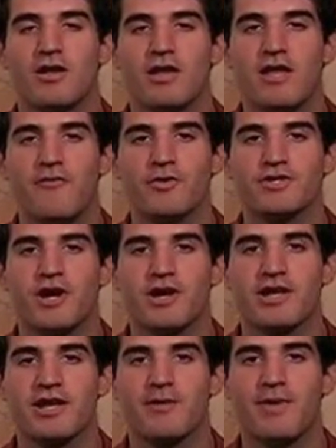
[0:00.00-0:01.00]
If we're
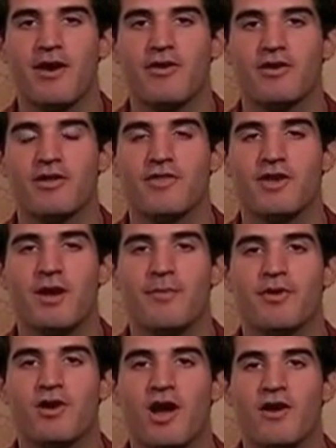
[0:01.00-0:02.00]
talking about the
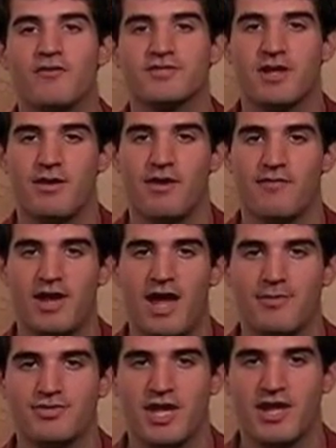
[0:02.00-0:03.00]
number of, some, of an
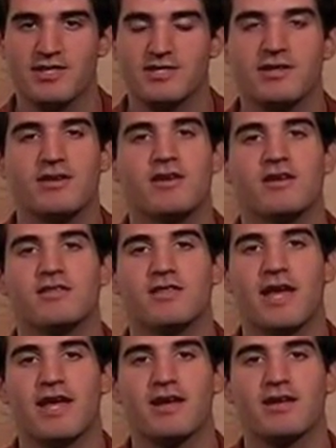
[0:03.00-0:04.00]
object,
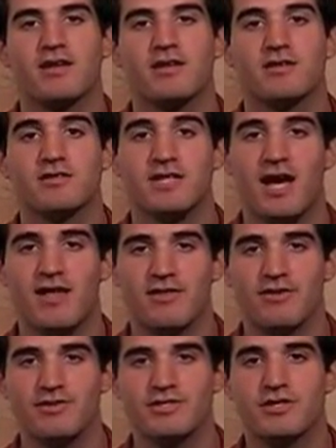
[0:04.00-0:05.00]
like
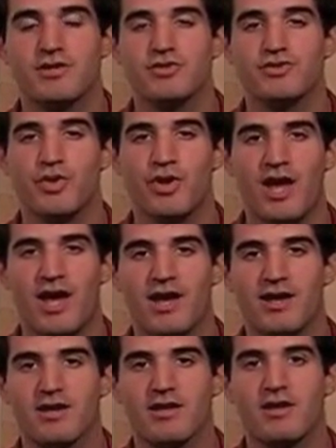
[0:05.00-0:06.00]
dollars,
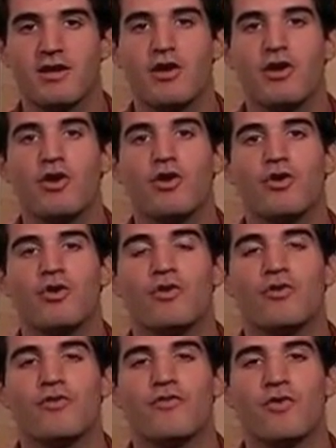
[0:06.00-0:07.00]
dollar,
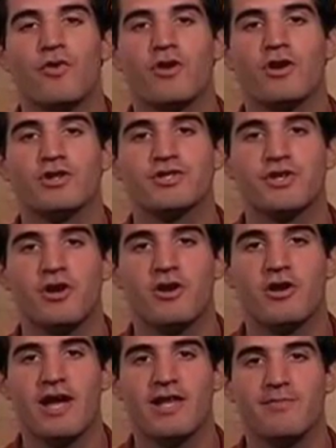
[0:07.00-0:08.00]
for
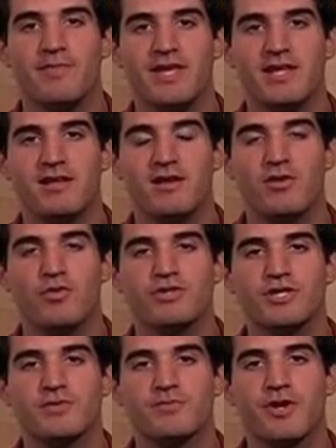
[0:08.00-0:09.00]
cent and mille, we
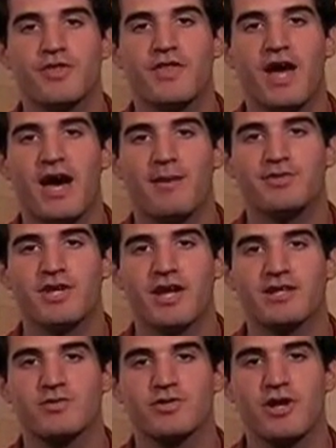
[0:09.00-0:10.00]
just put the
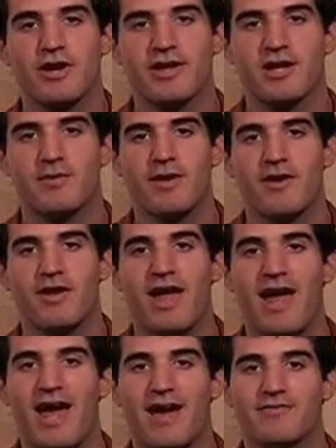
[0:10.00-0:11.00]
object we're talking about
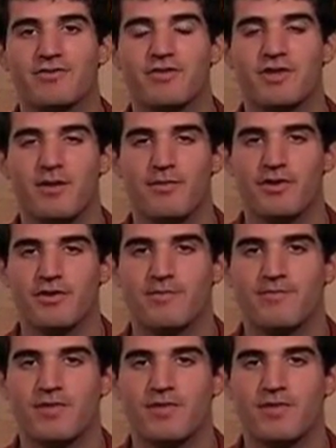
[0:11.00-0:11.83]
after the number.